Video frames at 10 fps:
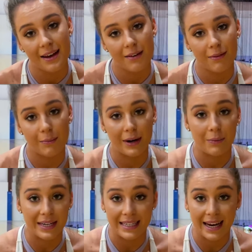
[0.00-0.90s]
from where
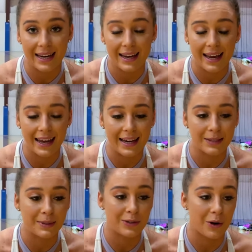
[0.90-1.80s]
we did. And
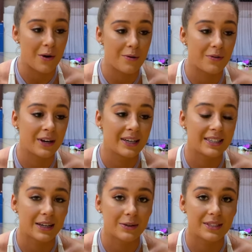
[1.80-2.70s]
we drove
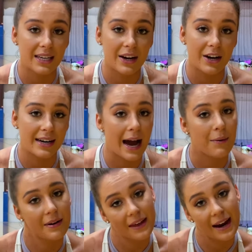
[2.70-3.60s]
to go see her an
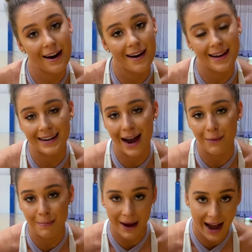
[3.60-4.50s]
hour there and an
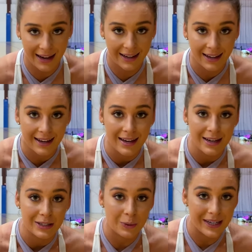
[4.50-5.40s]
hour back
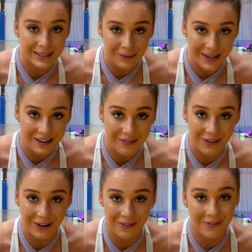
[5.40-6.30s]
twice a week
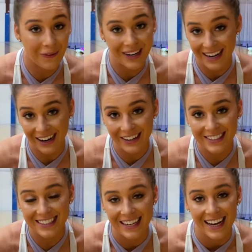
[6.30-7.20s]
for 4 years.
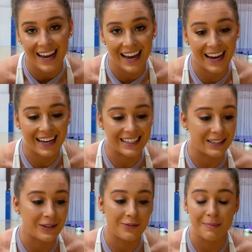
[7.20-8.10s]
And I
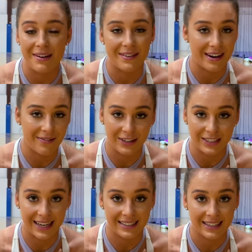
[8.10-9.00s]
knew from my very
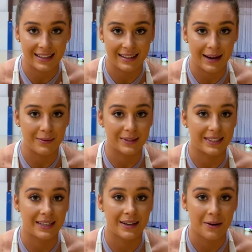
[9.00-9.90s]
first lesson that that was
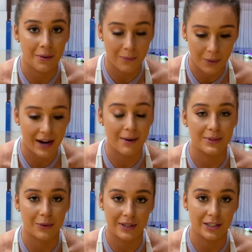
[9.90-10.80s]
what I was
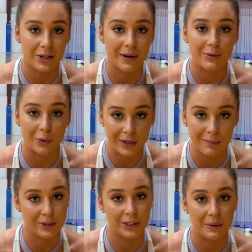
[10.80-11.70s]
going to do, and I was going to
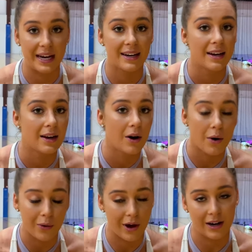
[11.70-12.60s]
pursue it
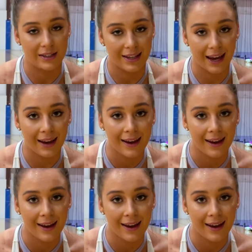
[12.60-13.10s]
wholeheartedly.